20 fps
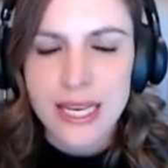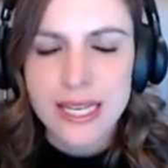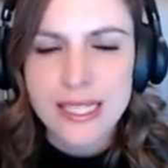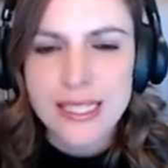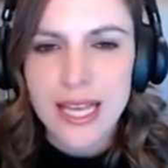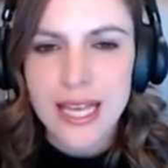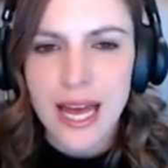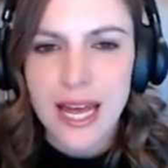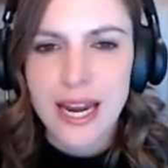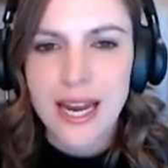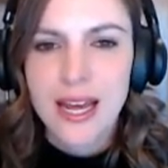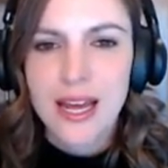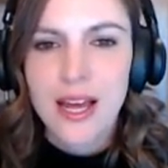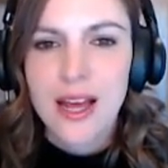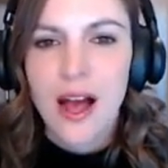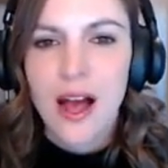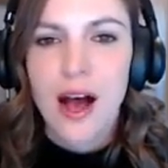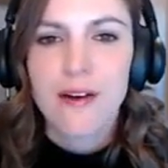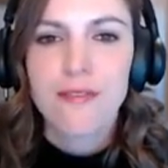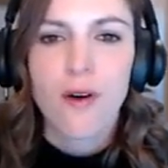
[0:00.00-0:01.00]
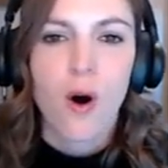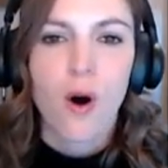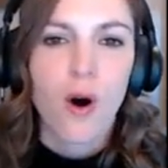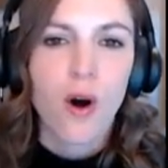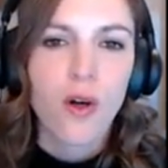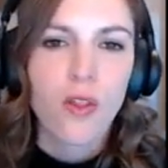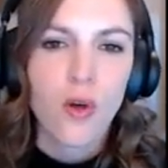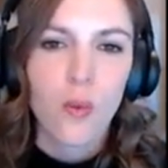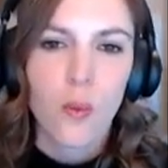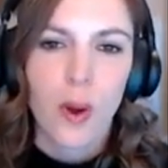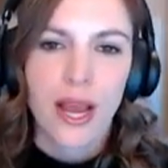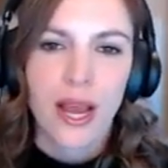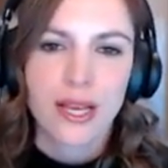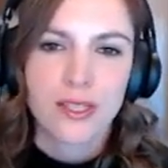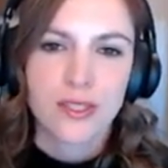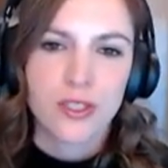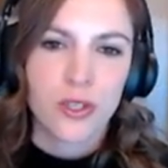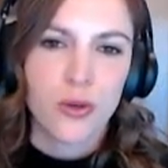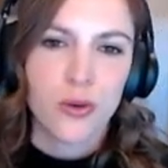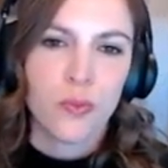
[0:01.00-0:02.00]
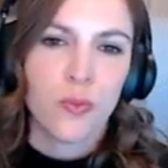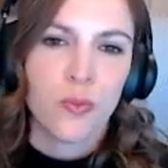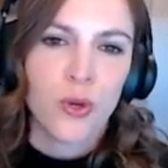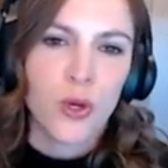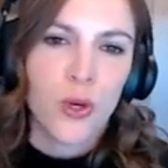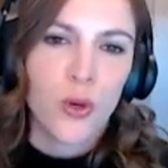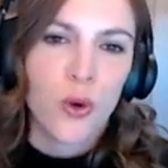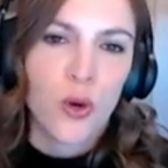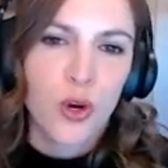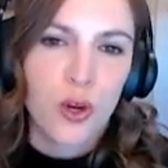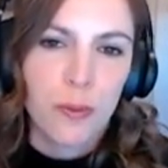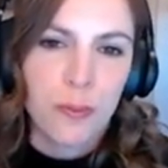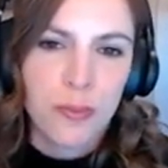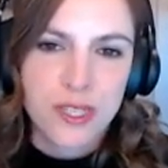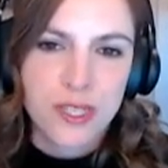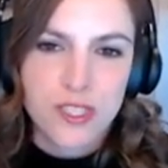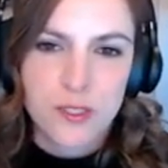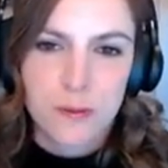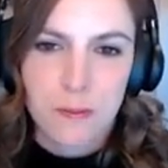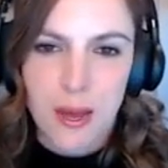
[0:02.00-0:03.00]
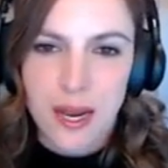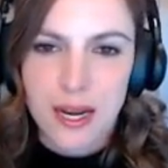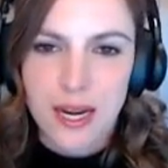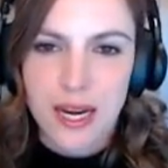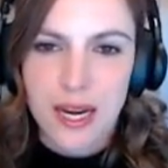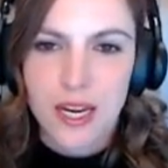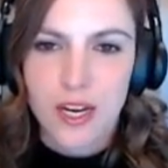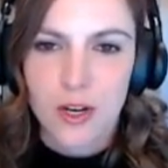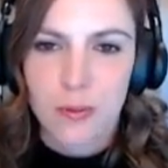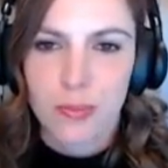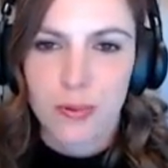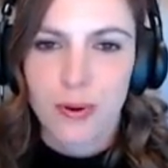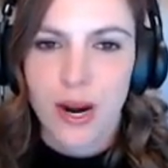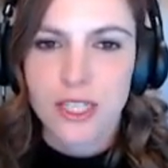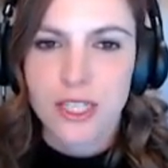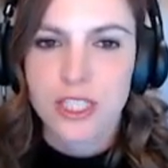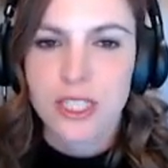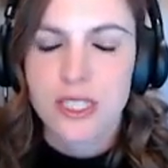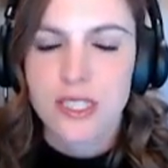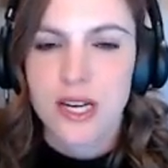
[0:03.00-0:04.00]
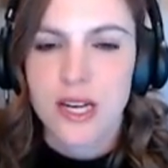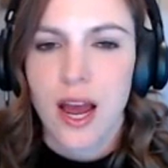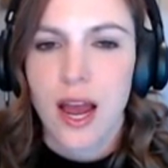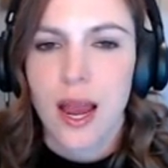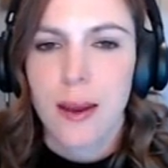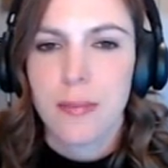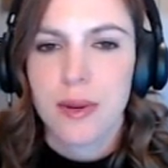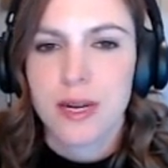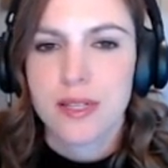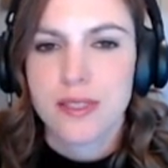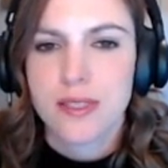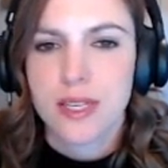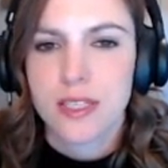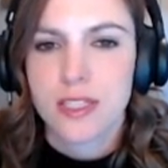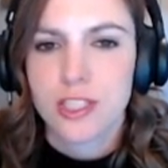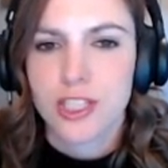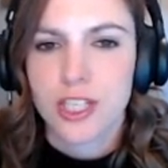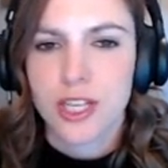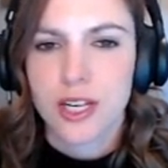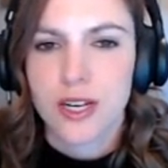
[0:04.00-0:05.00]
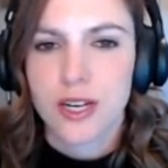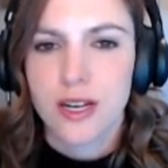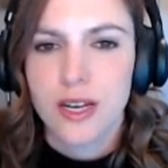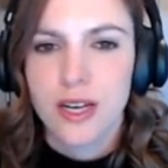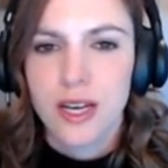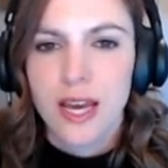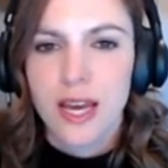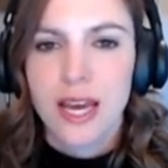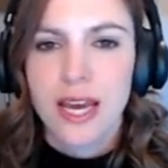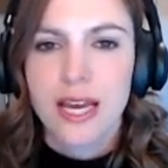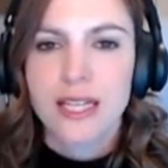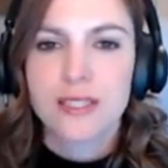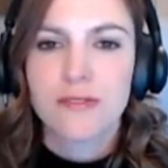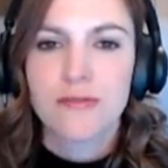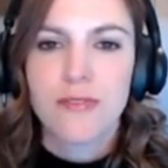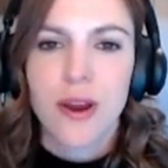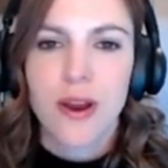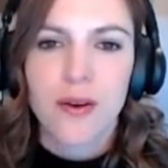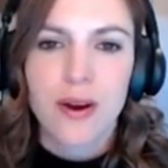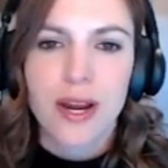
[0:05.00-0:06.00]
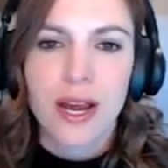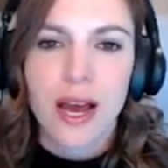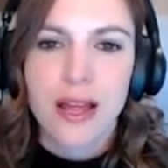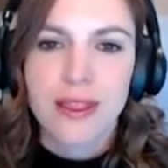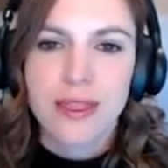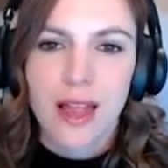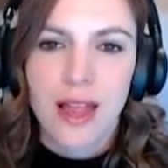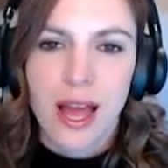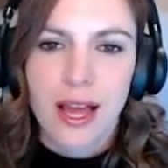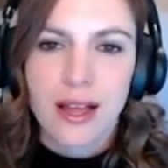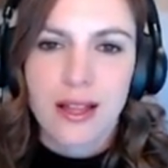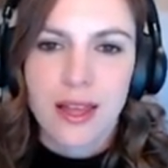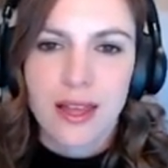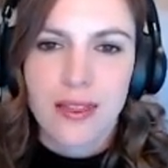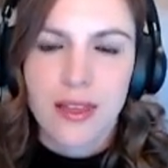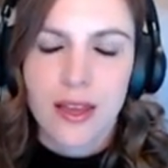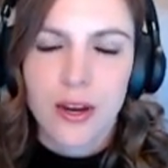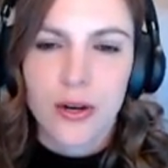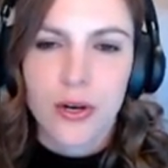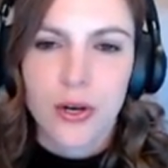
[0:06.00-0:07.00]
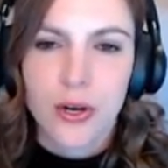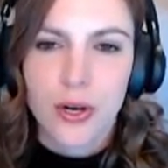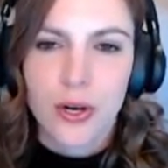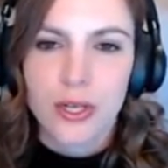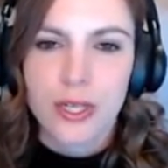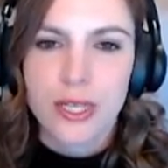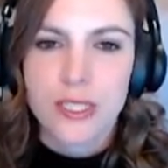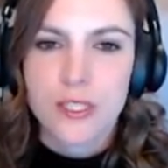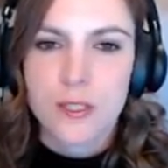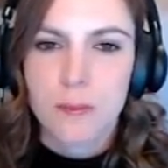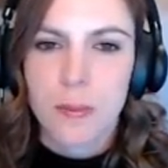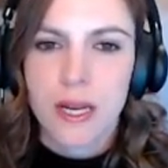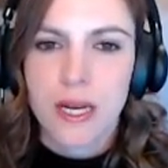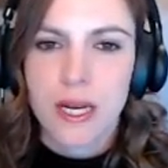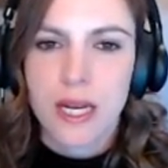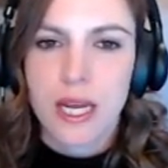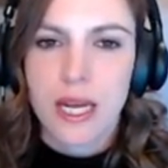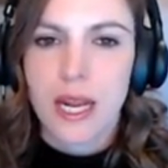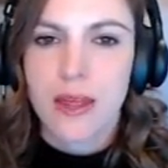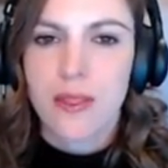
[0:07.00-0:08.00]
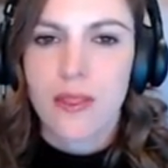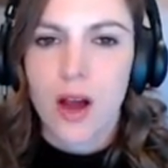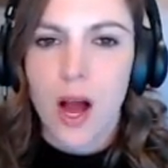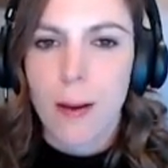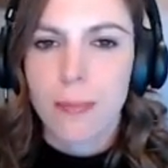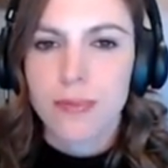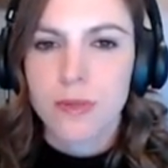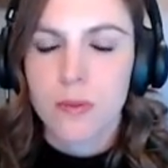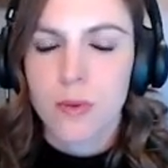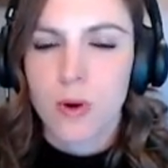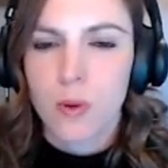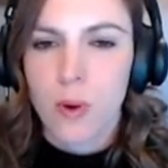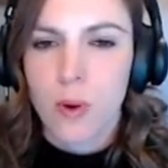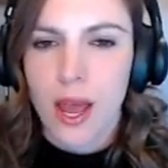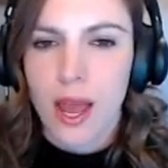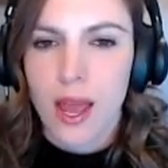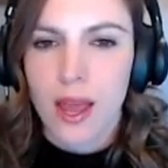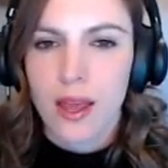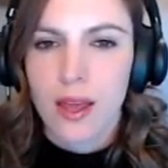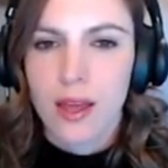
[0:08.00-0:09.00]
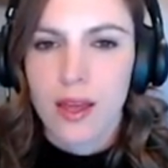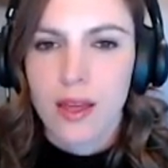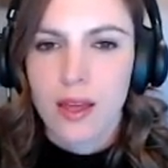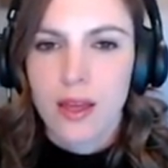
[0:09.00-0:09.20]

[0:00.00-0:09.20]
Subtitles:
He said, "Of all the ways you could be spending your precious time and attention, it's very unlikely that you're currently spending it in the optimal way.